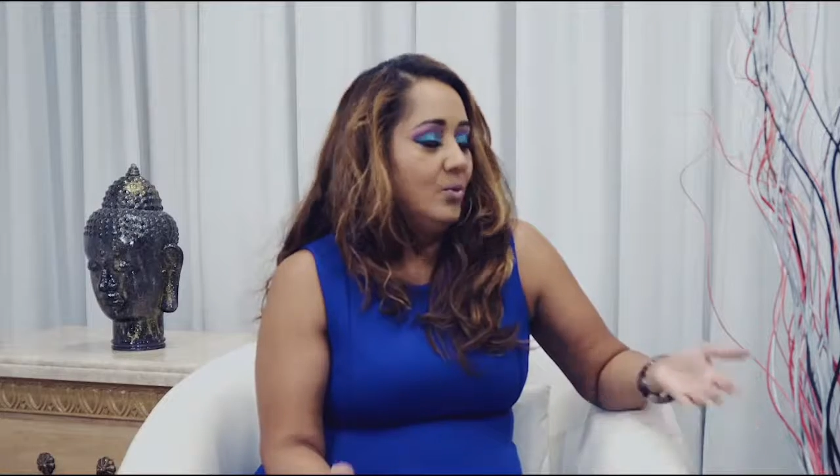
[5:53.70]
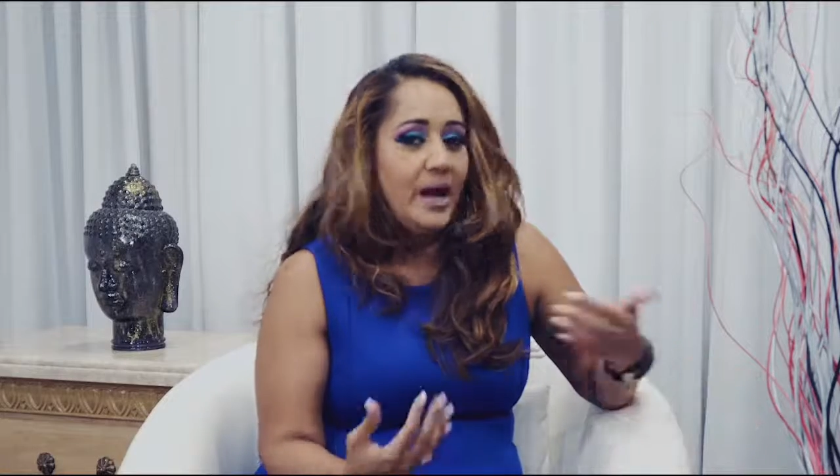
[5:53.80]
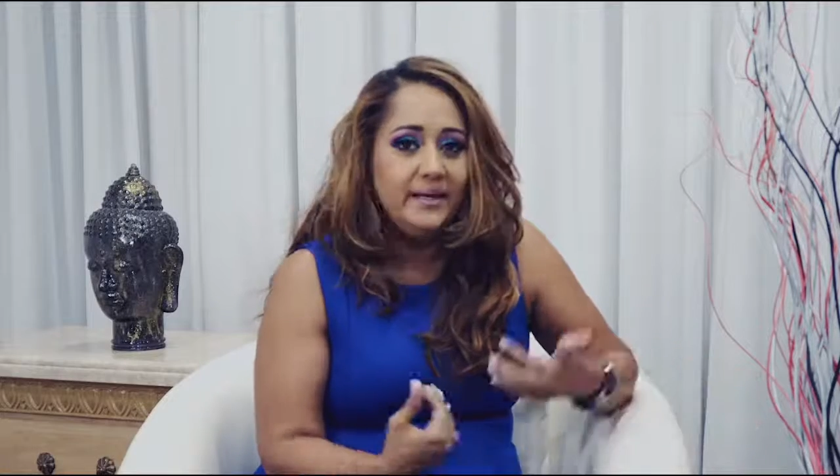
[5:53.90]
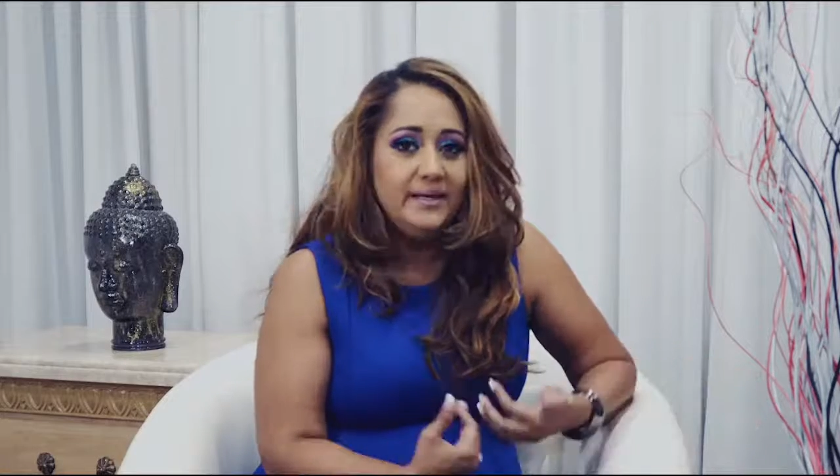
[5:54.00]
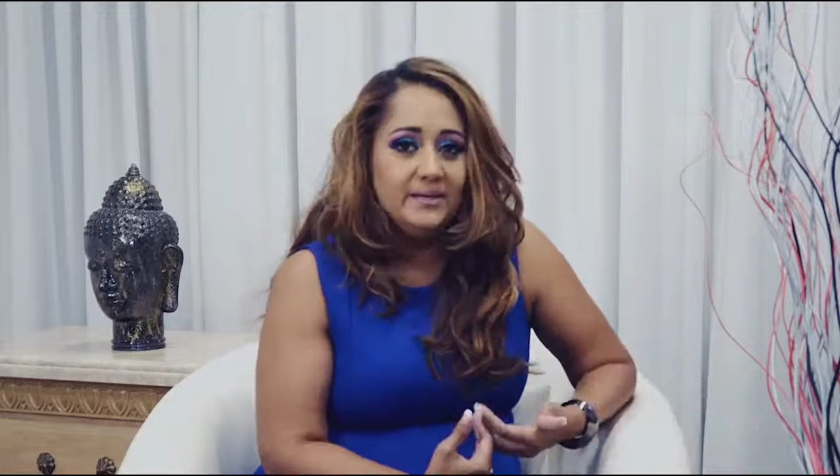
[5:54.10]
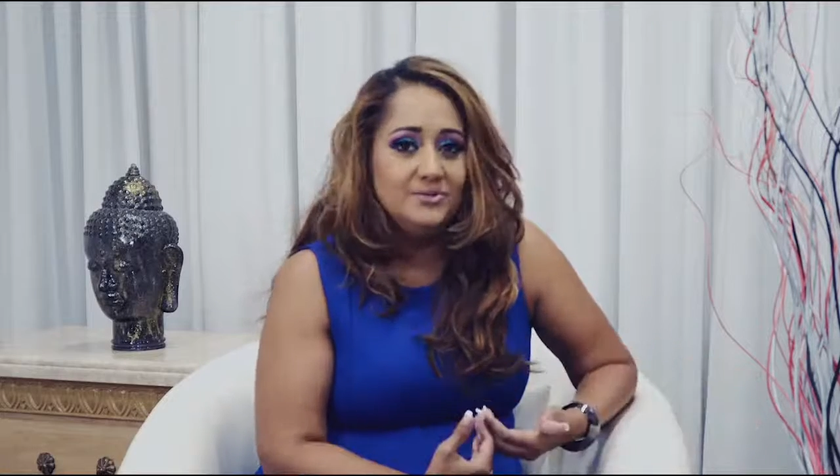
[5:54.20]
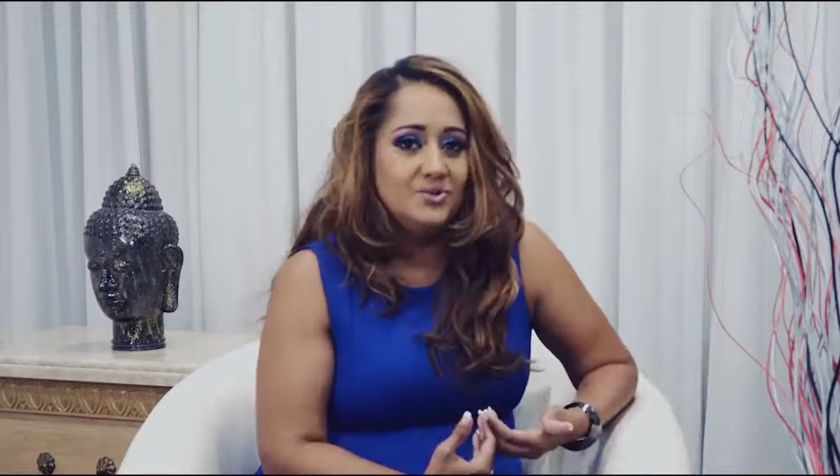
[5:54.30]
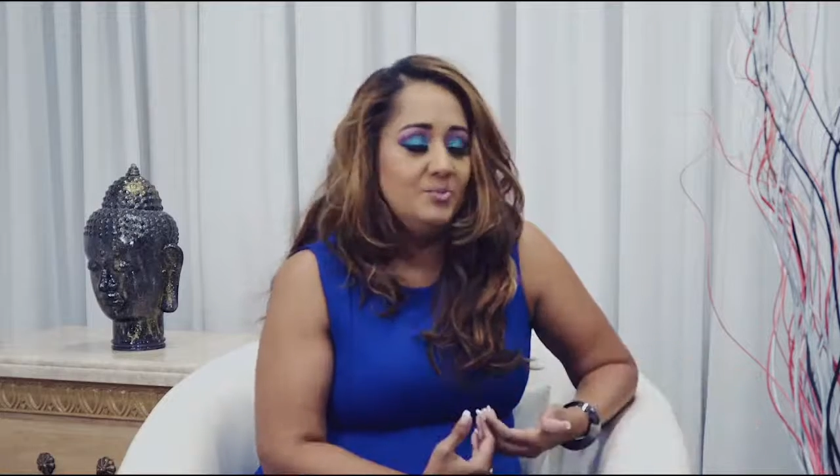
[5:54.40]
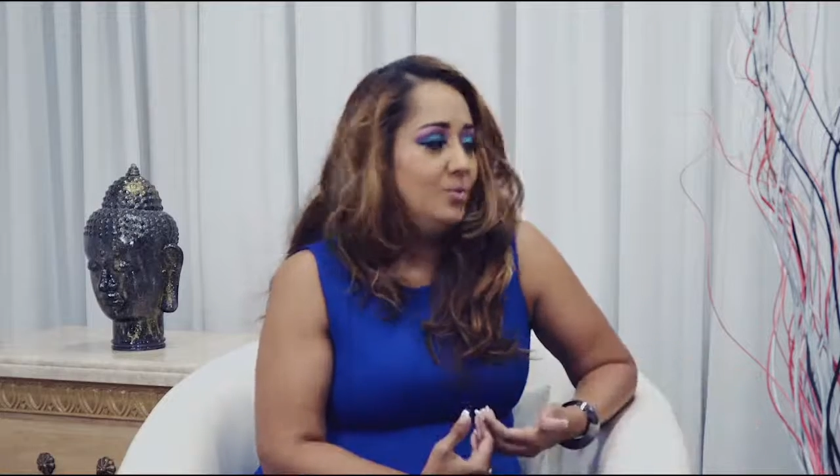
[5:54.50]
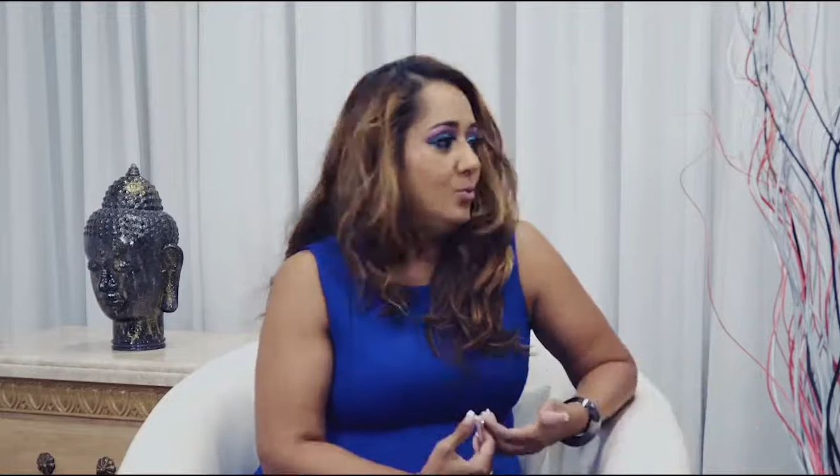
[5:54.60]
Won't I get in
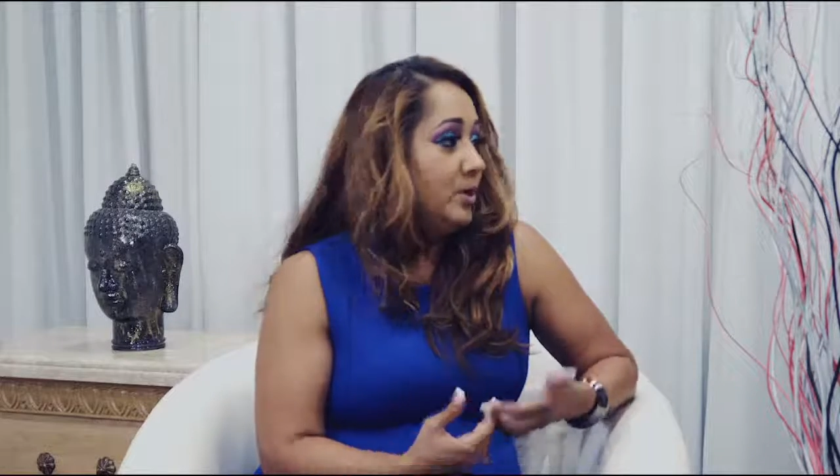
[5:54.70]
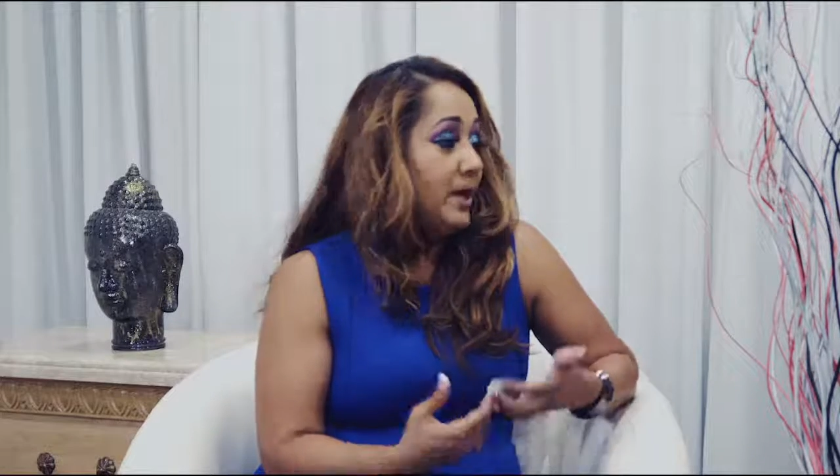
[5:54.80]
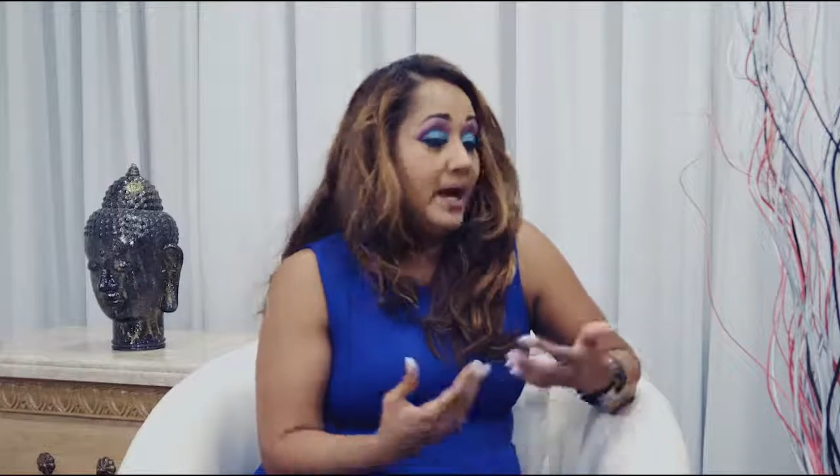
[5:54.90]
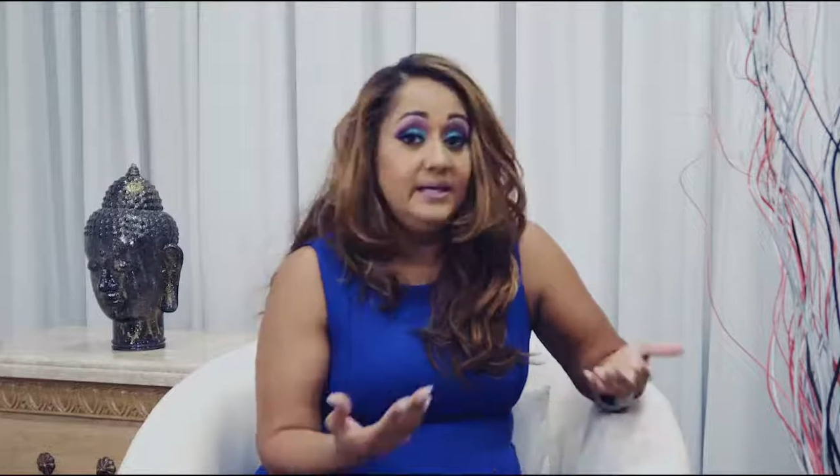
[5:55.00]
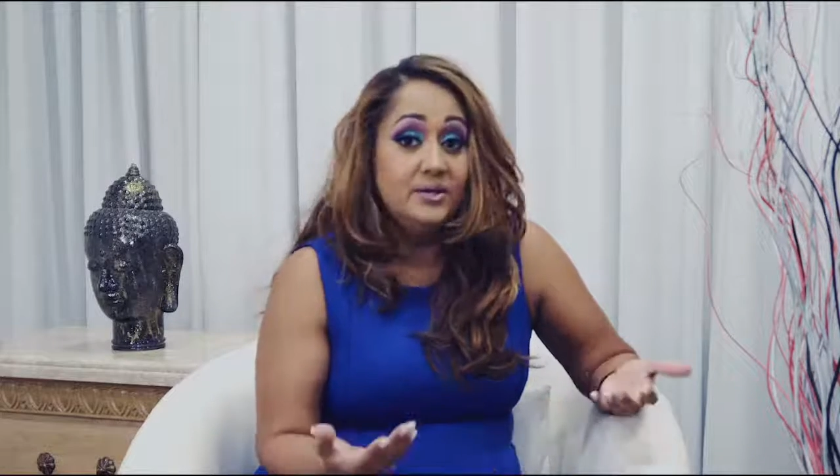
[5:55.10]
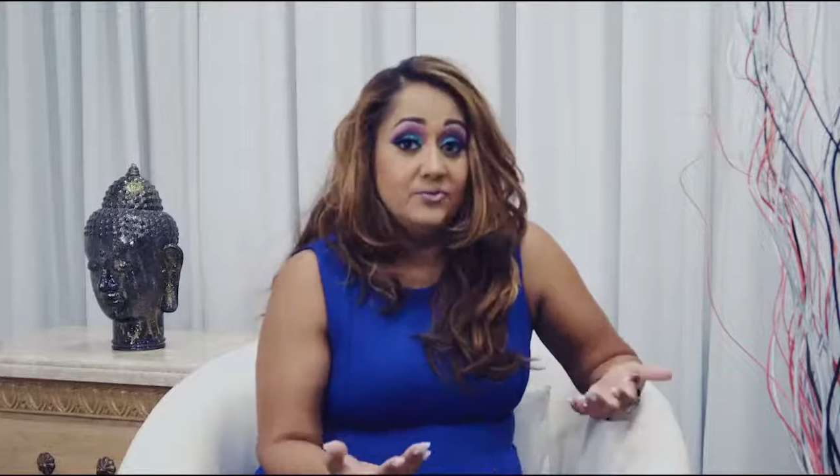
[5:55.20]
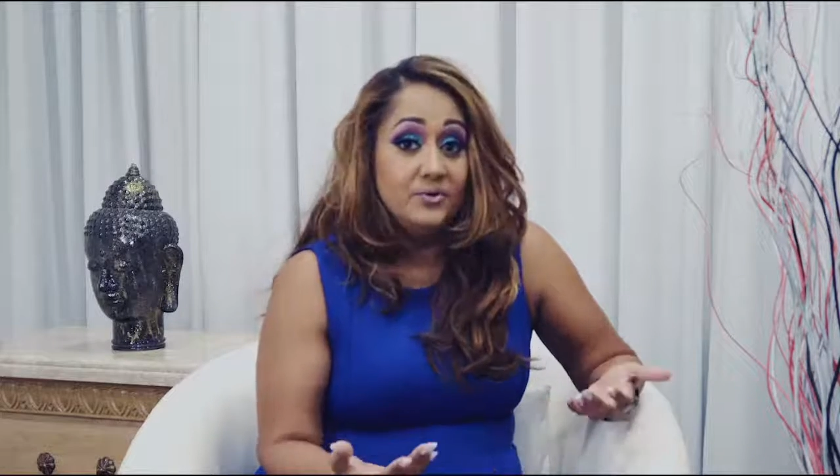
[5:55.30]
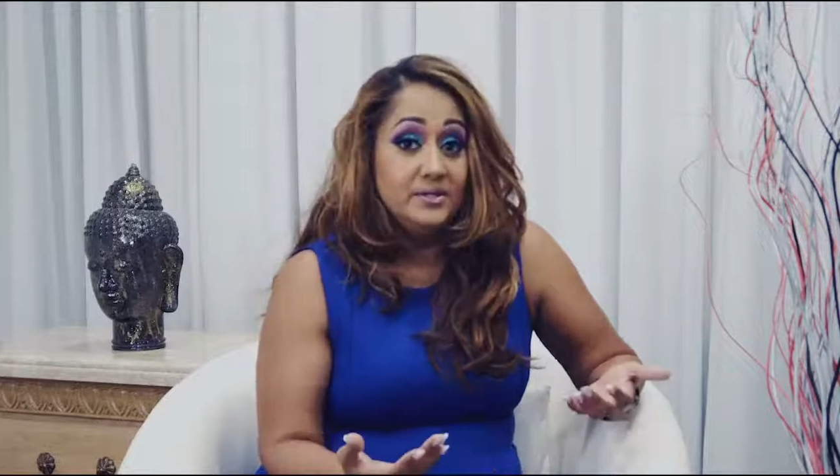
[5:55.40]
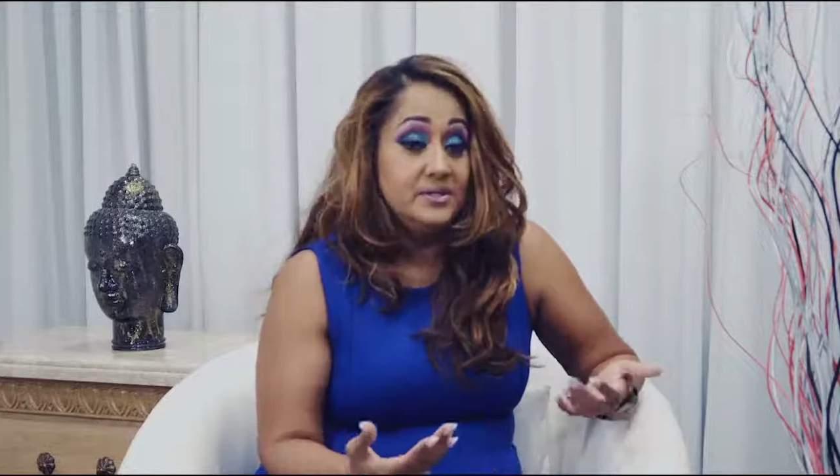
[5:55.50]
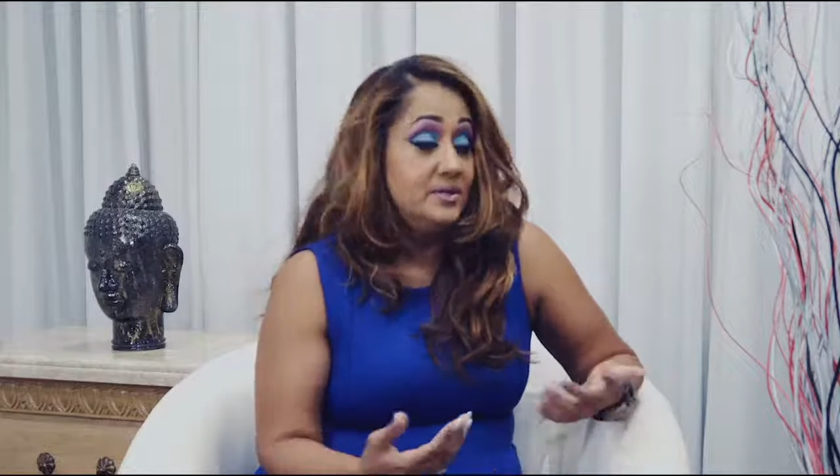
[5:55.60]
trouble? Won't I get
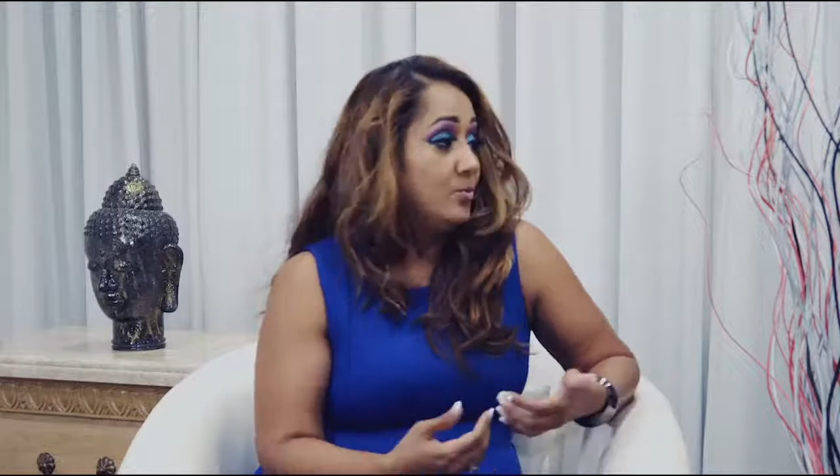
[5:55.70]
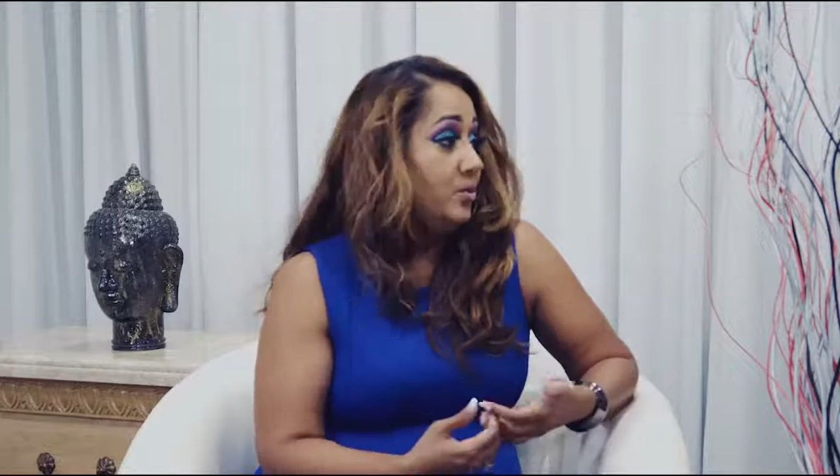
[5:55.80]
arrested?